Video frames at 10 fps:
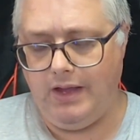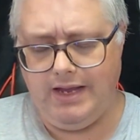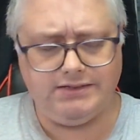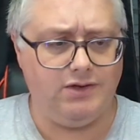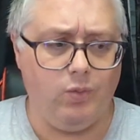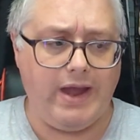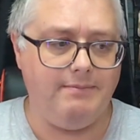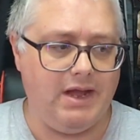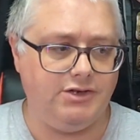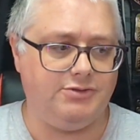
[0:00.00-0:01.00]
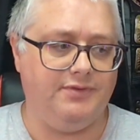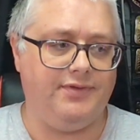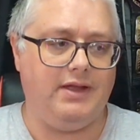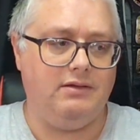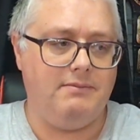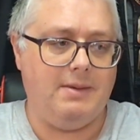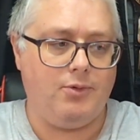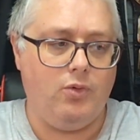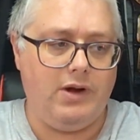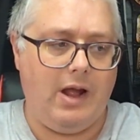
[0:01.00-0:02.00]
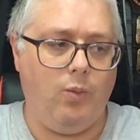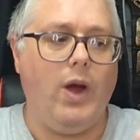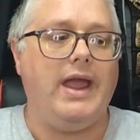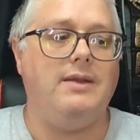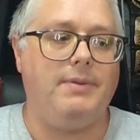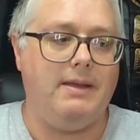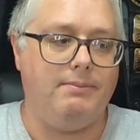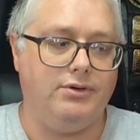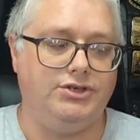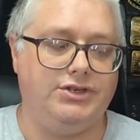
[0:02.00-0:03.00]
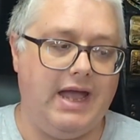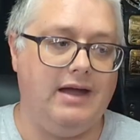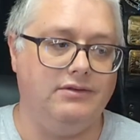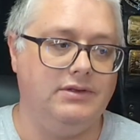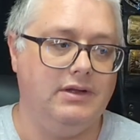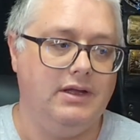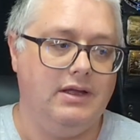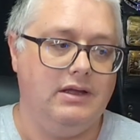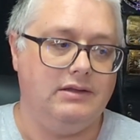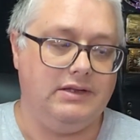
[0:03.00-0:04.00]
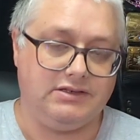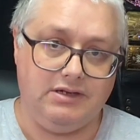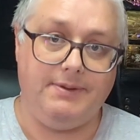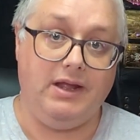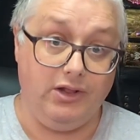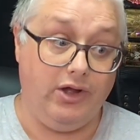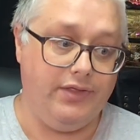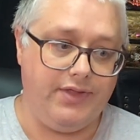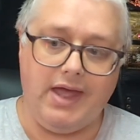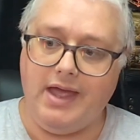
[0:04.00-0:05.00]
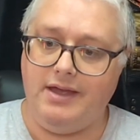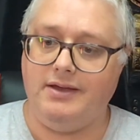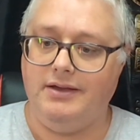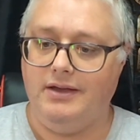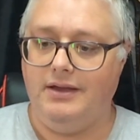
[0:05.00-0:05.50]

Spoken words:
it's a weight management thing. Remember, all that weight being pushed down, there's going to be a lot there.